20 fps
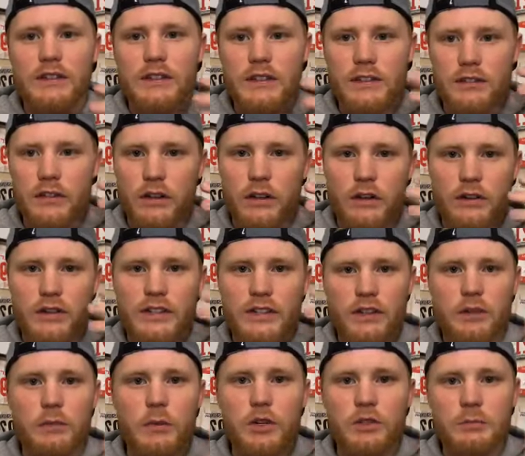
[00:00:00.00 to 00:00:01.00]
you know,
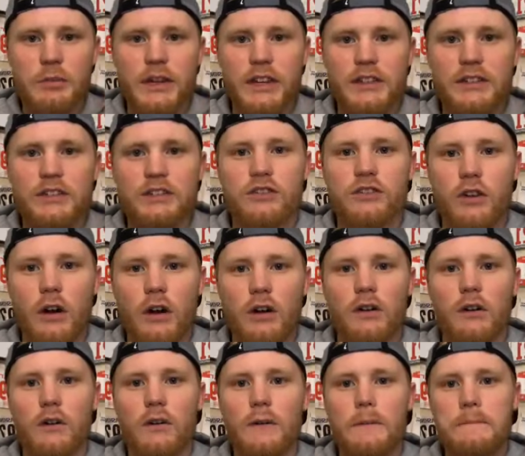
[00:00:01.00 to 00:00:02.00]
single most biggest
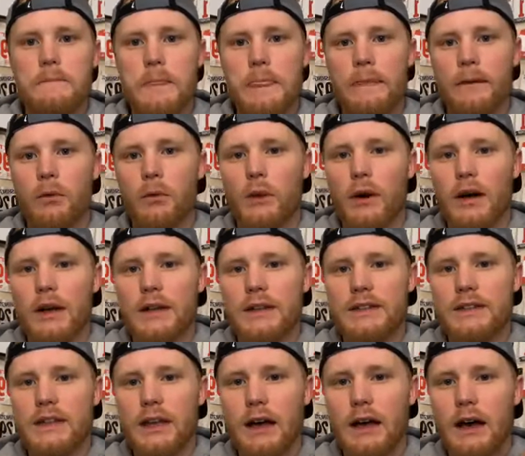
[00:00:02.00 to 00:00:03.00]
struggle
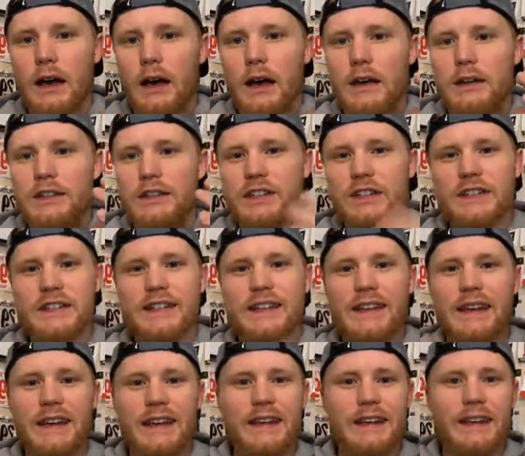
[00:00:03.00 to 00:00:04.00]
was uh, just
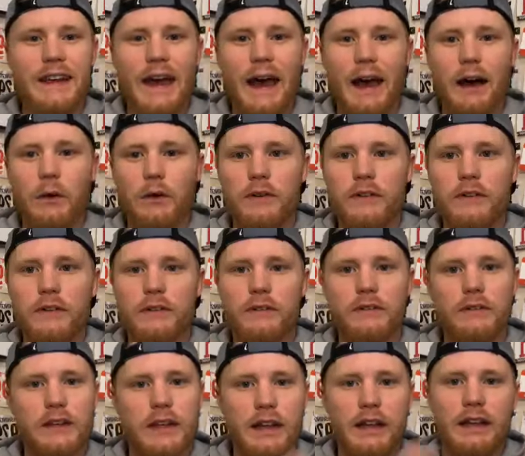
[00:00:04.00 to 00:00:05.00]
getting out,
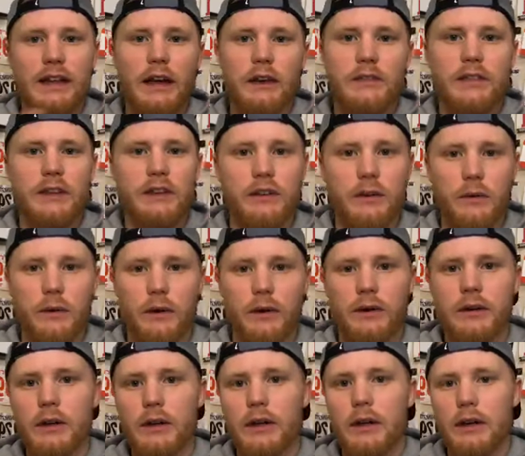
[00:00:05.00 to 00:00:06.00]
getting out the
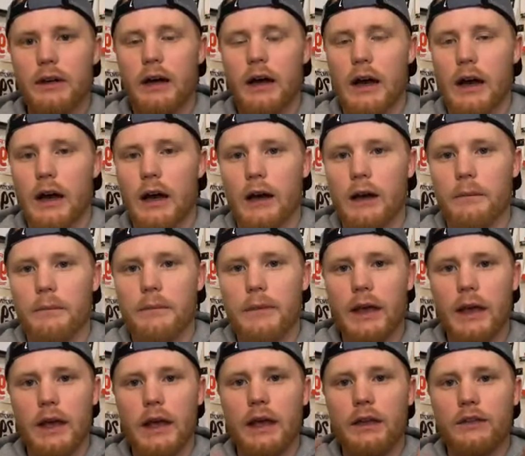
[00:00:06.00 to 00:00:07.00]
door. Um,
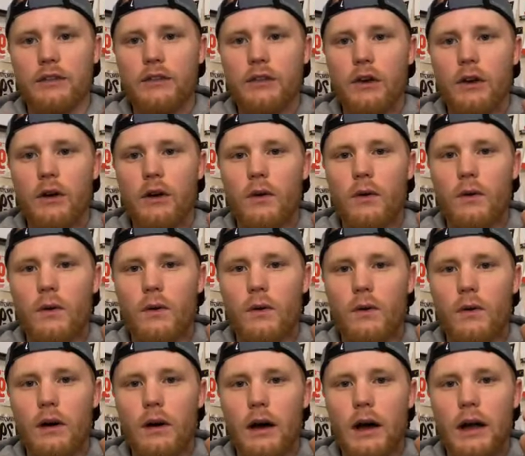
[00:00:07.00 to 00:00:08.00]
and so
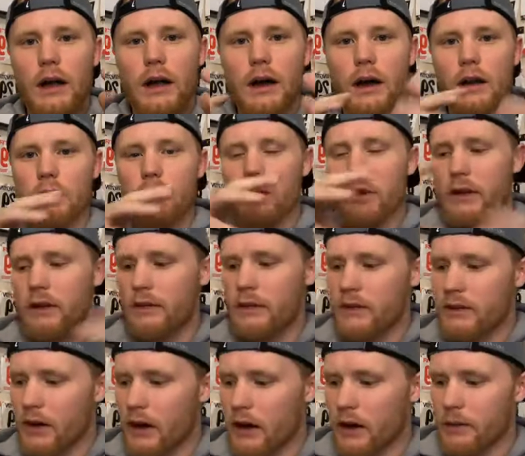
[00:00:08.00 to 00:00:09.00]
I kind of wanted to
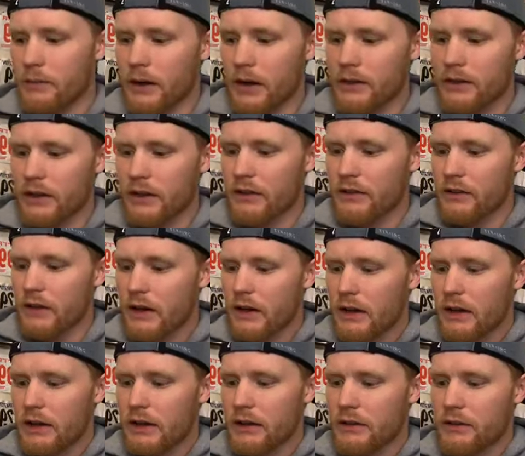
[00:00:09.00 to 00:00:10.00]
talk about this
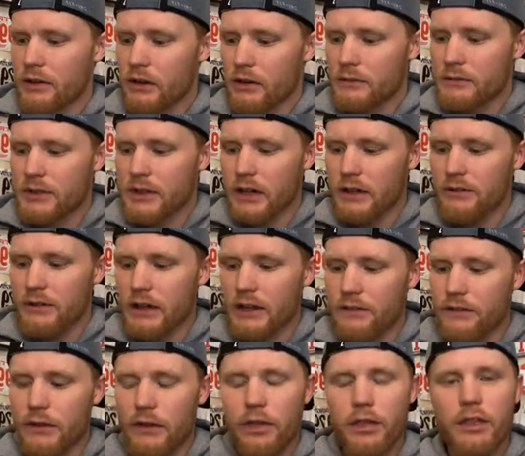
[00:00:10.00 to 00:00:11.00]
in terms of
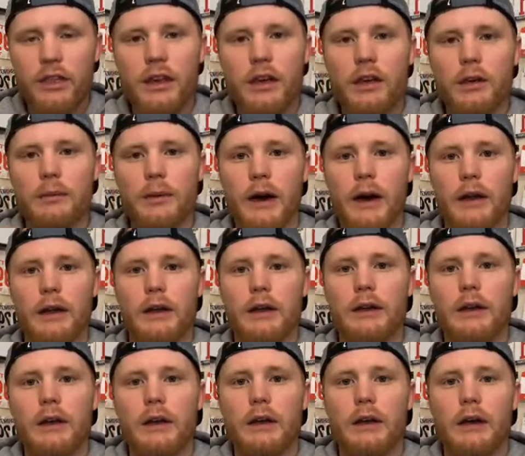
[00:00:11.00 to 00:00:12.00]
if you think about it.
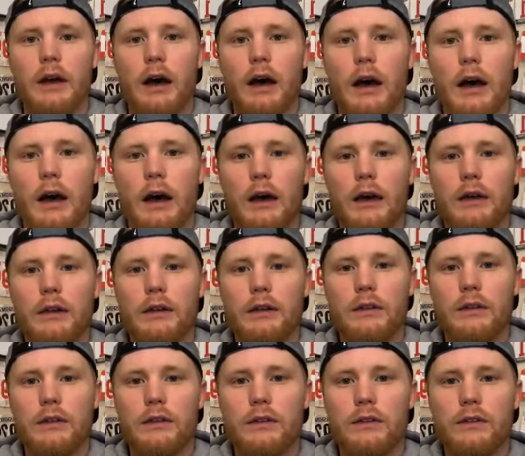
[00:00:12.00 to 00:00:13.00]
Uh,
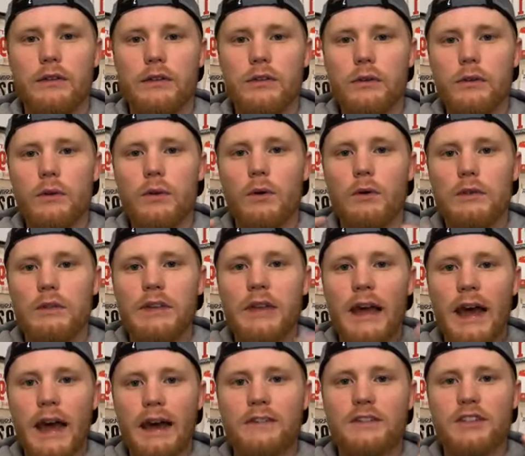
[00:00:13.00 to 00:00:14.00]
you only
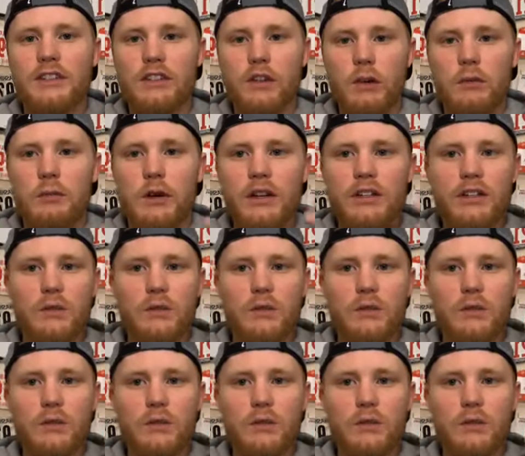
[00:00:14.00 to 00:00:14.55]
have so much